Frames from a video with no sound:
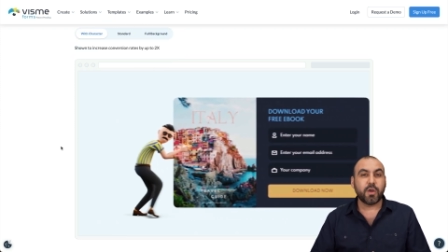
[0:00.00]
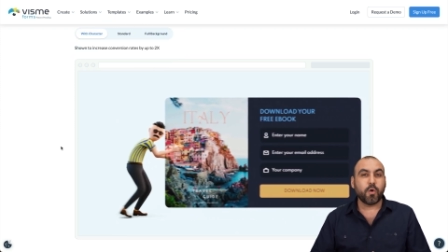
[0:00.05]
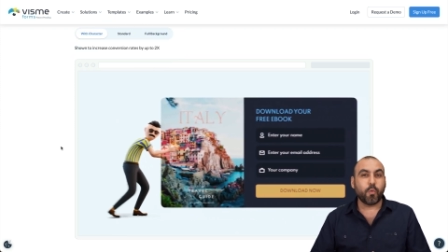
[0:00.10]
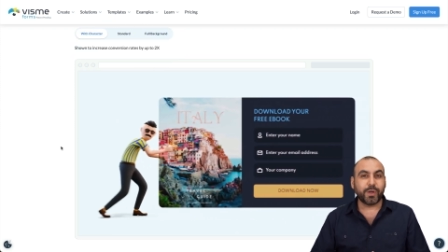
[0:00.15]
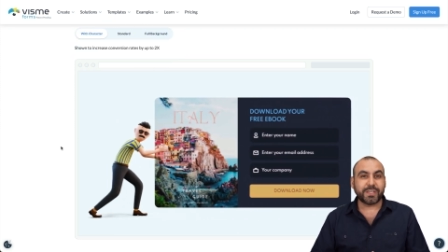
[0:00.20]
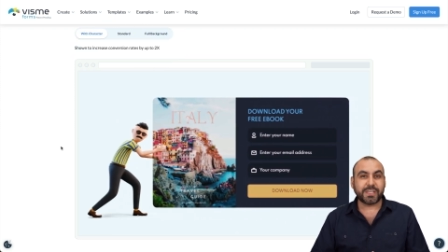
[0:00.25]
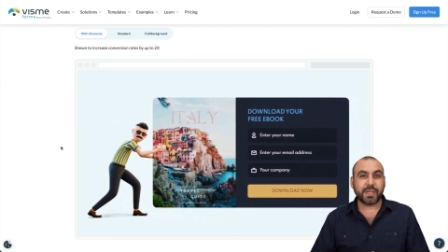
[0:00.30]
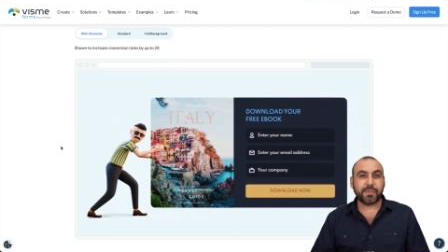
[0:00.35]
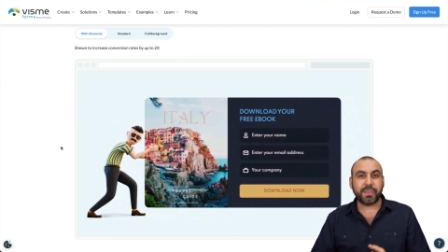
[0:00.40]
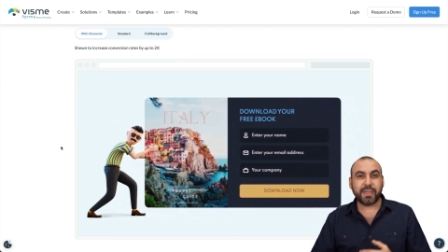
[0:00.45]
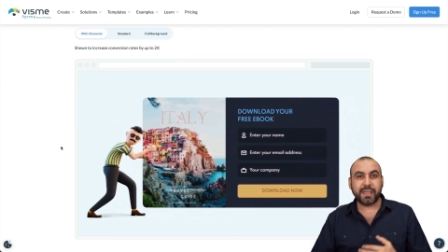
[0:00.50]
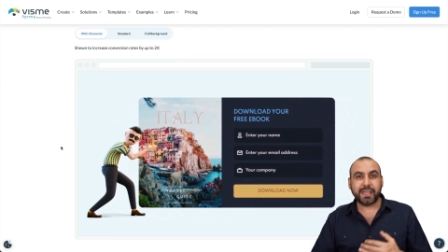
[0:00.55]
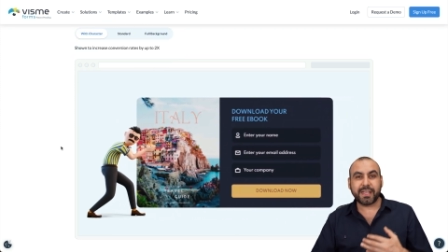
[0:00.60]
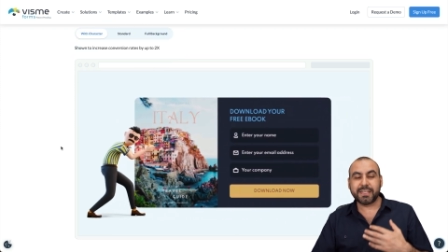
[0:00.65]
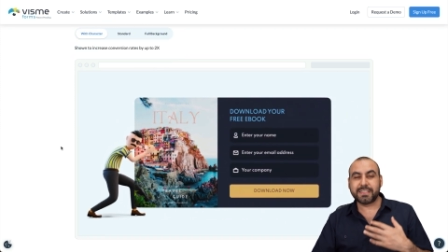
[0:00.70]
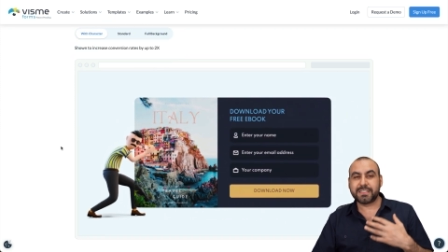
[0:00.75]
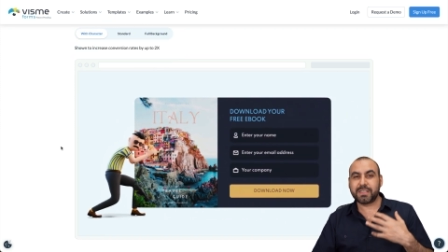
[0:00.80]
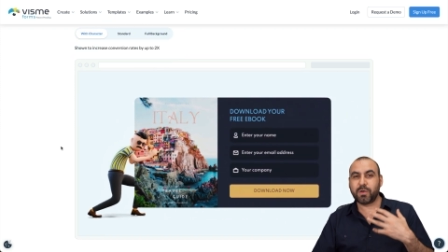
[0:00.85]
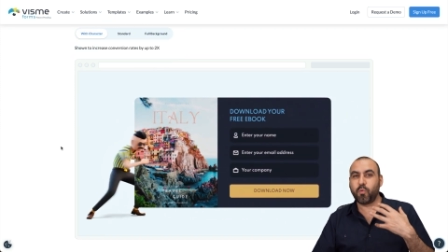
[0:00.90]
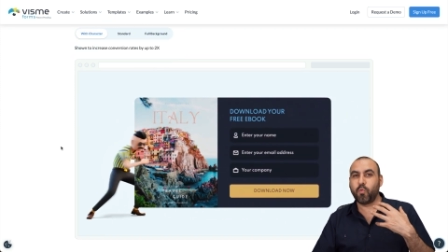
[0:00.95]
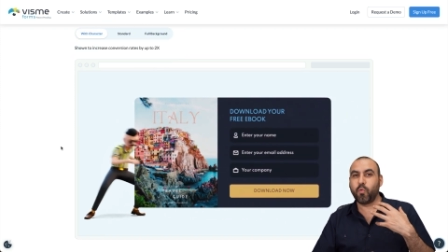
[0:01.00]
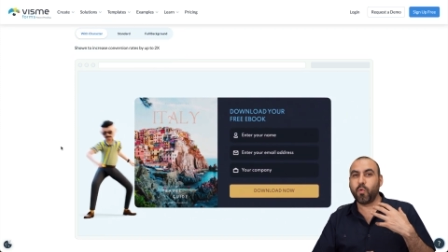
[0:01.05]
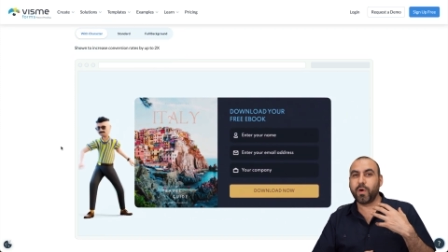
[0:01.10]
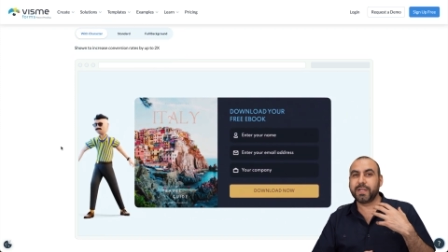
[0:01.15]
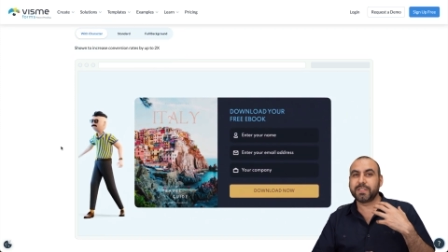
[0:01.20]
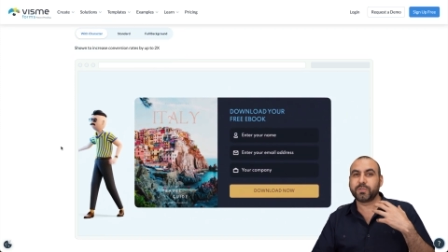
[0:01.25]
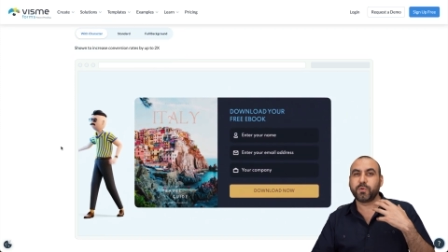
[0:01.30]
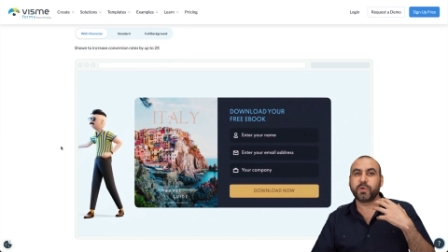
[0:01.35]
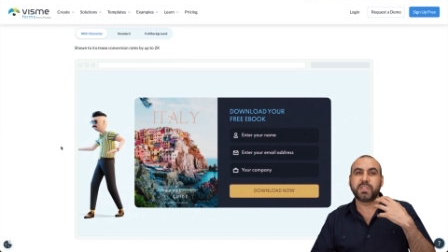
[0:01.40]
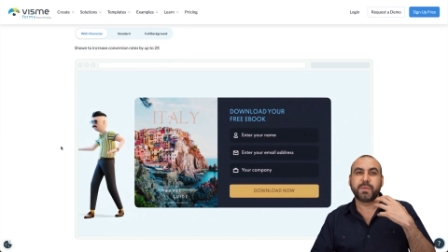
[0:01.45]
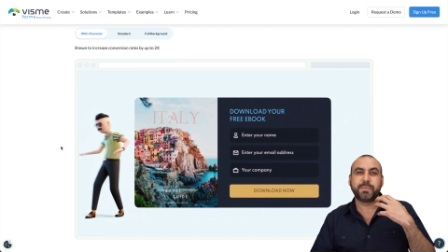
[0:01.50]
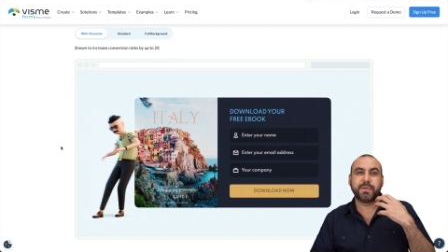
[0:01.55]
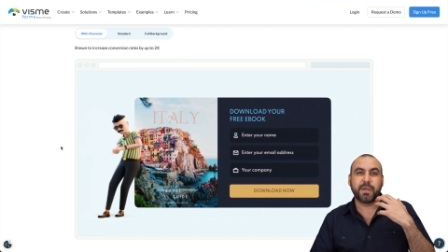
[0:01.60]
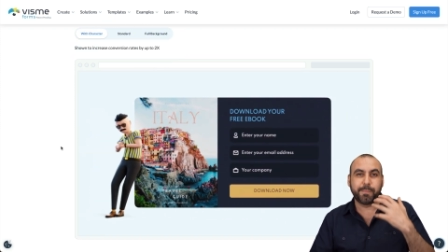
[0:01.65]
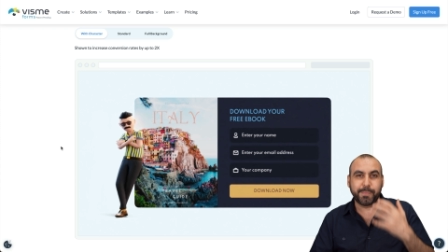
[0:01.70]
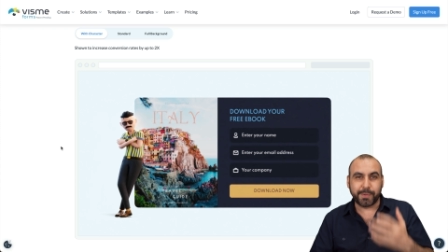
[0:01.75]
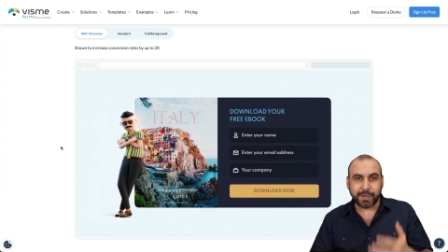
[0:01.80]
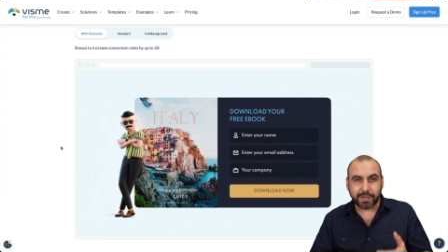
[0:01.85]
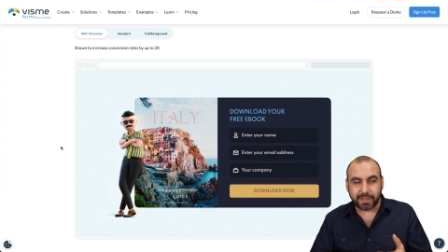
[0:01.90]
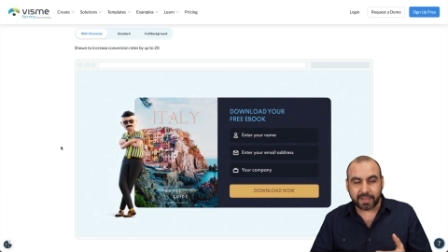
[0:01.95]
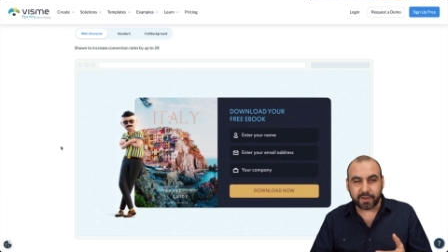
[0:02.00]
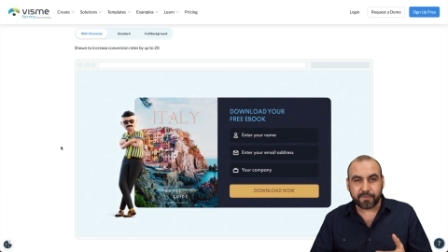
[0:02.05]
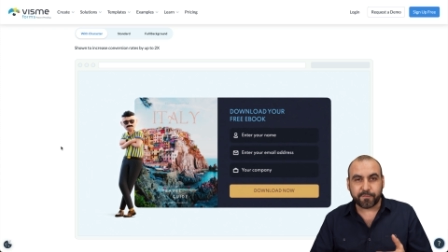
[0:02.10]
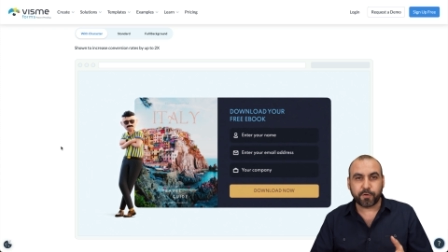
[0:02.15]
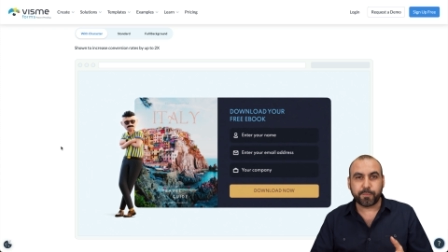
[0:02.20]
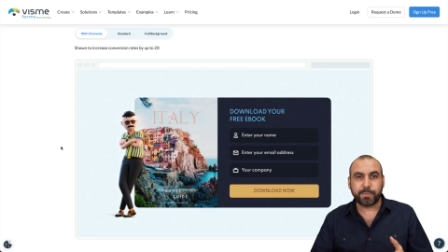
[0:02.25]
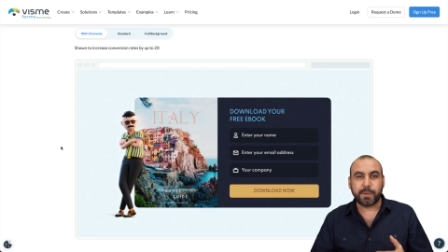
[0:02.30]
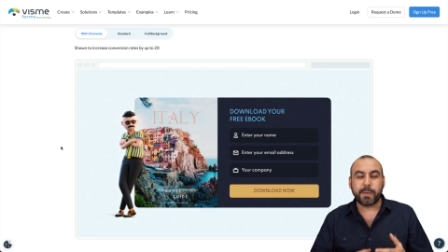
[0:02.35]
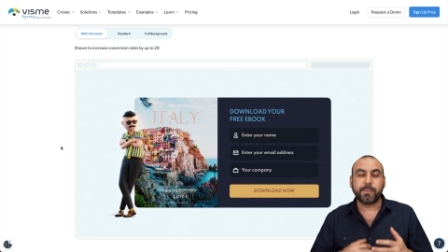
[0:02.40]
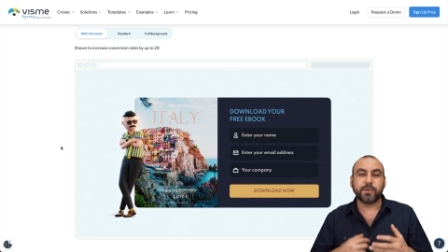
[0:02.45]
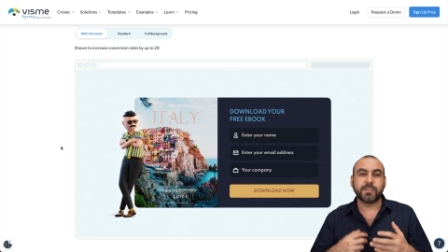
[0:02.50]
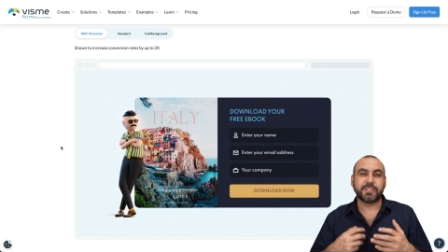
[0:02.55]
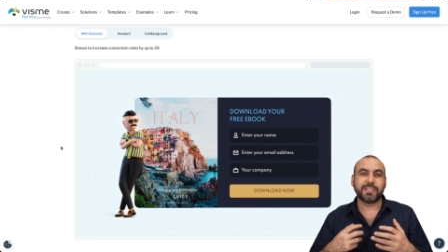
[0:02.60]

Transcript: which I think is what is going to be appealing for people